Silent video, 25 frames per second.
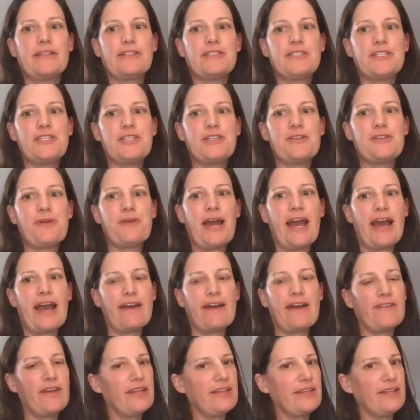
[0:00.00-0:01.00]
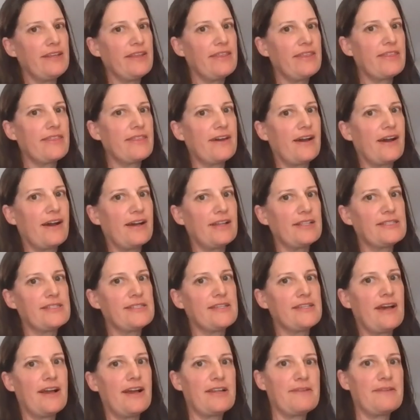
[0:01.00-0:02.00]
do you have any thoughts
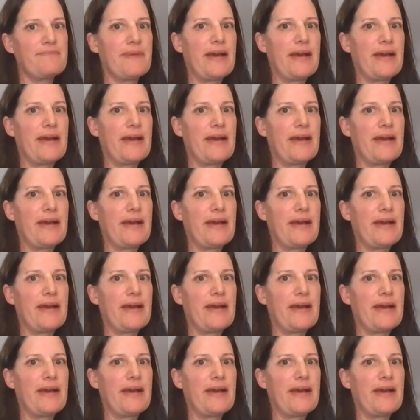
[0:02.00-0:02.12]
on